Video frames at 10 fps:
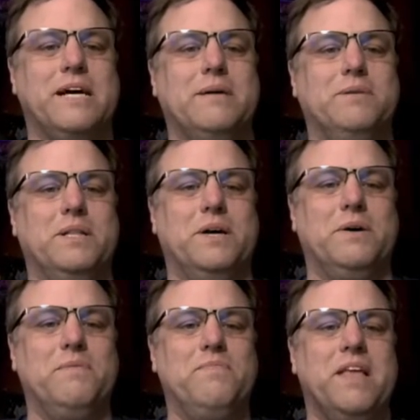down
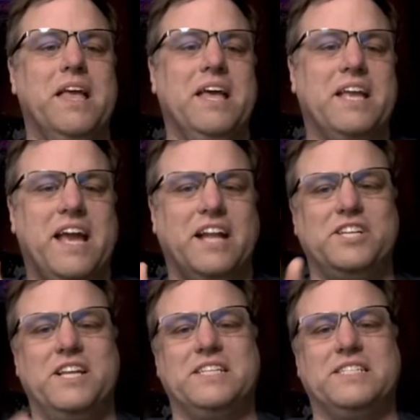below. Catch
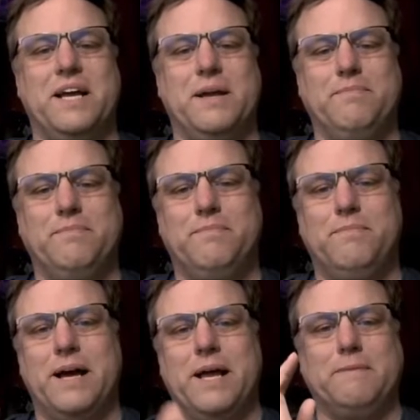you next time.
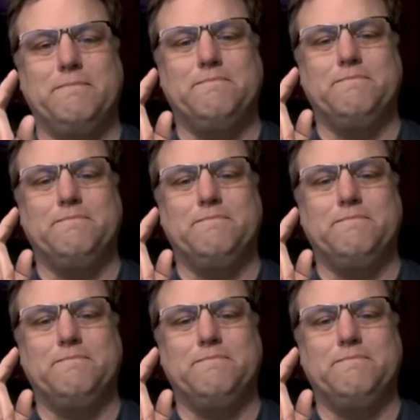Bye.